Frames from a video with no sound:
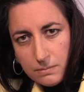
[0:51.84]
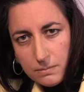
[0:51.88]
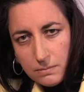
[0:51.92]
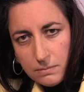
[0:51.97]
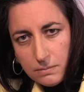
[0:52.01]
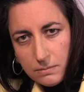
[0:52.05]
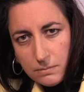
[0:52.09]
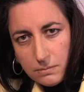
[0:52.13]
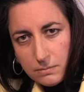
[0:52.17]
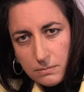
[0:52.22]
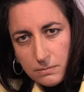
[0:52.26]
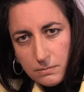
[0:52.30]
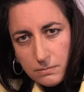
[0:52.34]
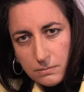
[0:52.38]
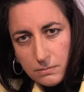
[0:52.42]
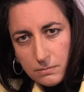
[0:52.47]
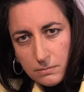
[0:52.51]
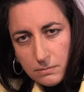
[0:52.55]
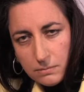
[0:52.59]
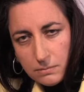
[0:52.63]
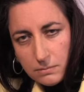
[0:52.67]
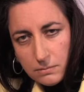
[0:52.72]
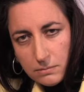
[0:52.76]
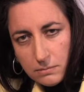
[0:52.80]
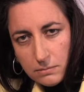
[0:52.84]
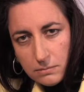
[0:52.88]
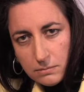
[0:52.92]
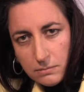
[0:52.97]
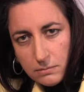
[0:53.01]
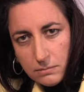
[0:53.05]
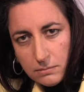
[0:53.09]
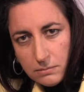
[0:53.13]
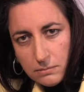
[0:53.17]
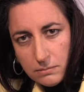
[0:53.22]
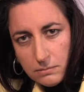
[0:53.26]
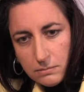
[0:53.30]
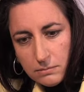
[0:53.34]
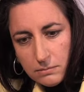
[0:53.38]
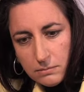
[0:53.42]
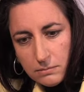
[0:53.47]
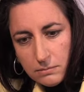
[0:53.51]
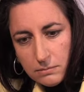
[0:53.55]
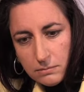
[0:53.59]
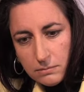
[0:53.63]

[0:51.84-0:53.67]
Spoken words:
(no one is talking)